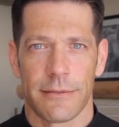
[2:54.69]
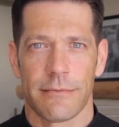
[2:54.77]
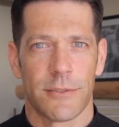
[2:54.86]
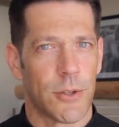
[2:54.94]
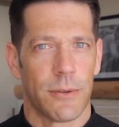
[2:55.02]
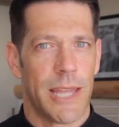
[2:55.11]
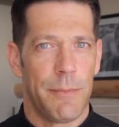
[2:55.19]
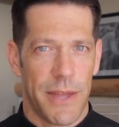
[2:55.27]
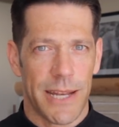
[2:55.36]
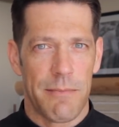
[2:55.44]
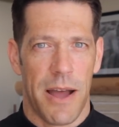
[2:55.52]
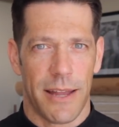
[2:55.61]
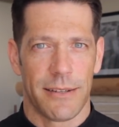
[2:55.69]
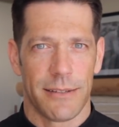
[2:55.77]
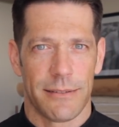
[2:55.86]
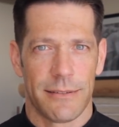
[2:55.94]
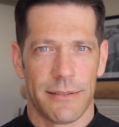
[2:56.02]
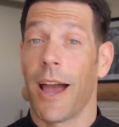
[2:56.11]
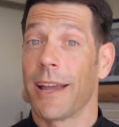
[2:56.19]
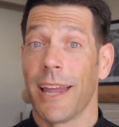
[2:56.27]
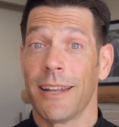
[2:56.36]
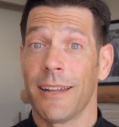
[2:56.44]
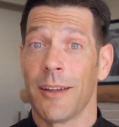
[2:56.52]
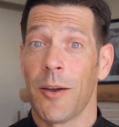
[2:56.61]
So keep that in mind. Again,